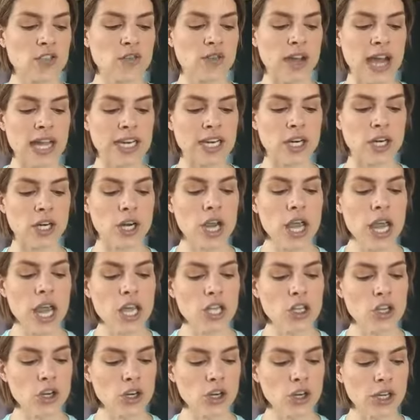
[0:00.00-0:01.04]
fire,
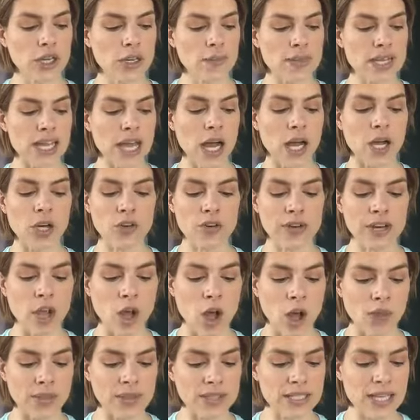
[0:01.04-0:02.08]
you're going to be hungry
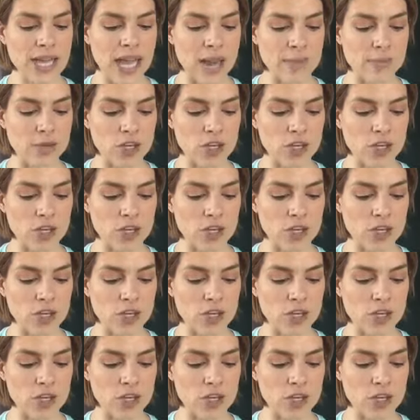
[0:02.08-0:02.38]
all the time.